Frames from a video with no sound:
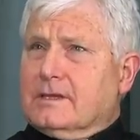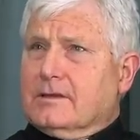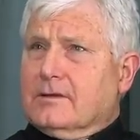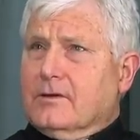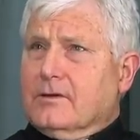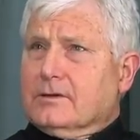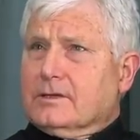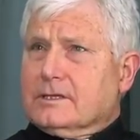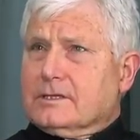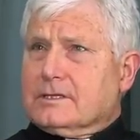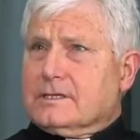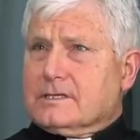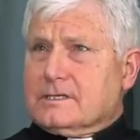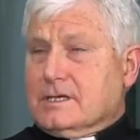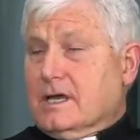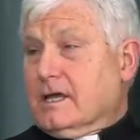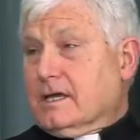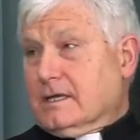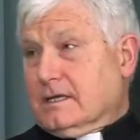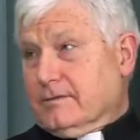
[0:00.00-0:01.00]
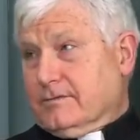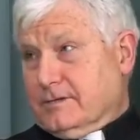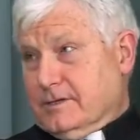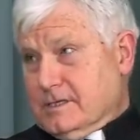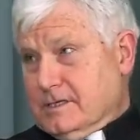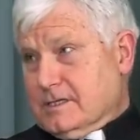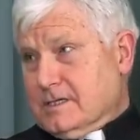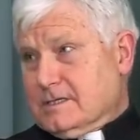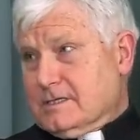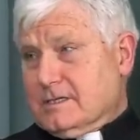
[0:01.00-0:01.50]
or the Society of
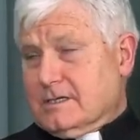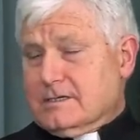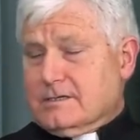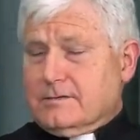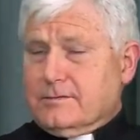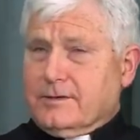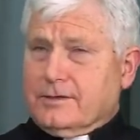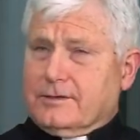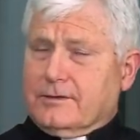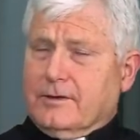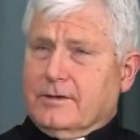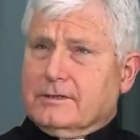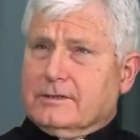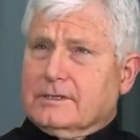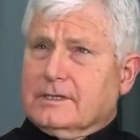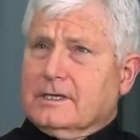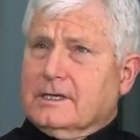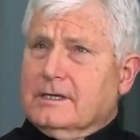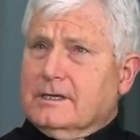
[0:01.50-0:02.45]
Jesus, as you might call it,